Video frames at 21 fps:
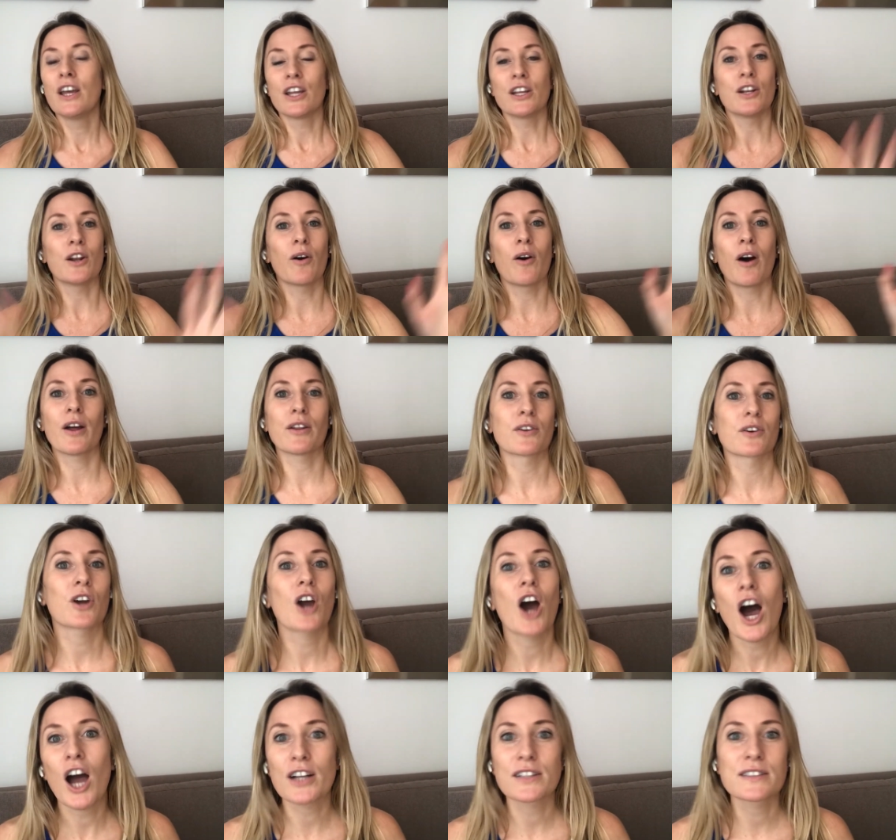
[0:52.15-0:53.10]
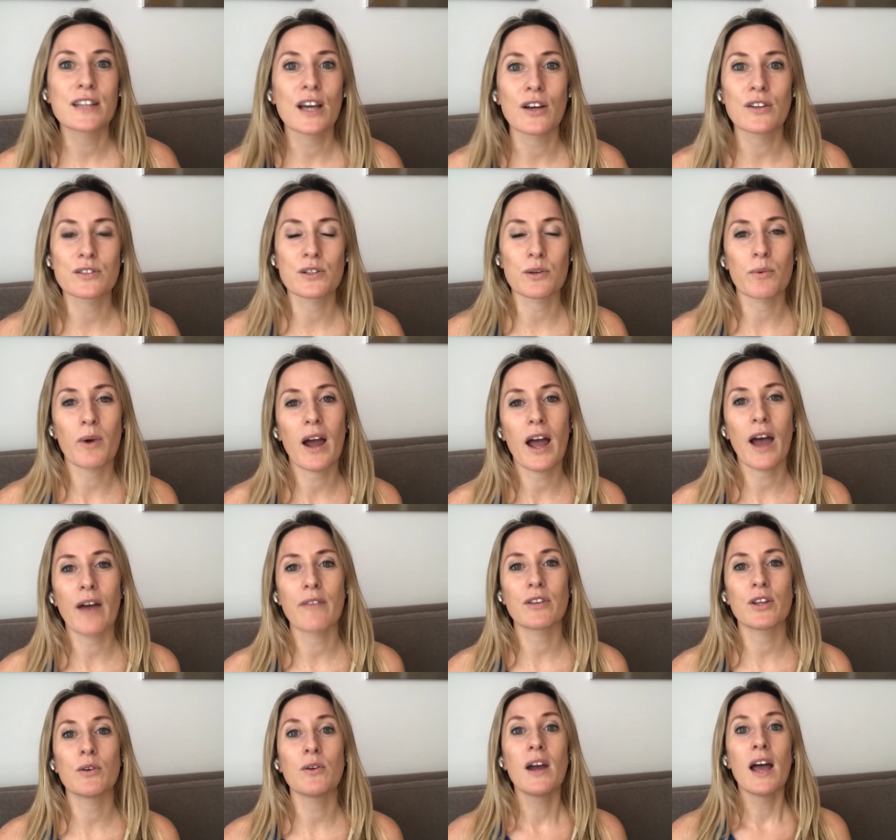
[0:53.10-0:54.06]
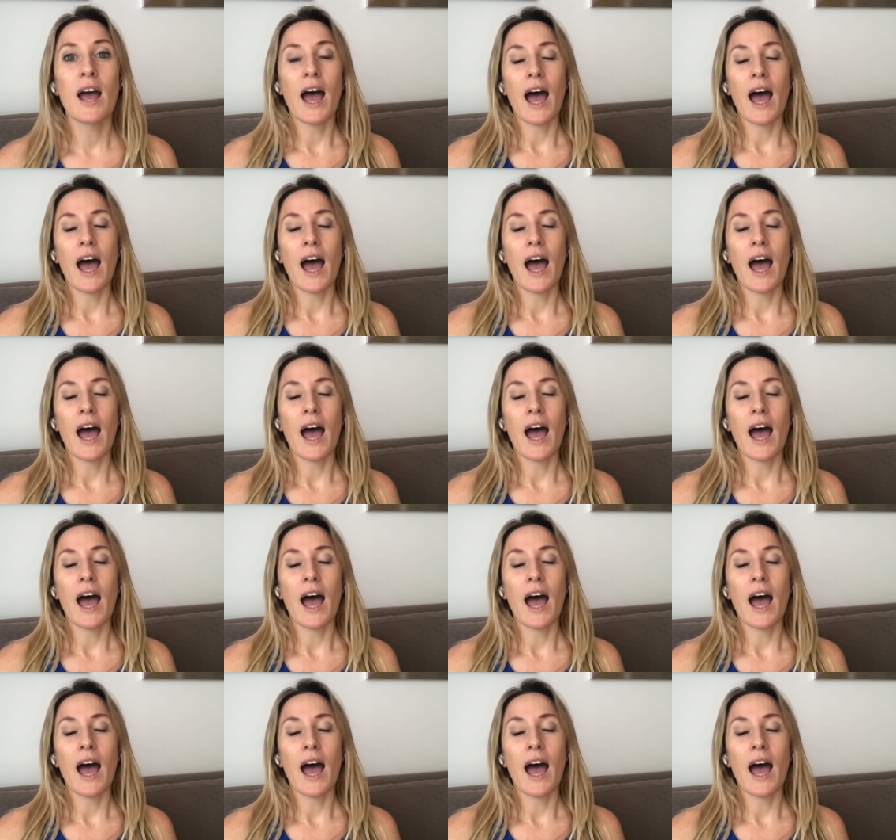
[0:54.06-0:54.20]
you know, other cocktails or what have you.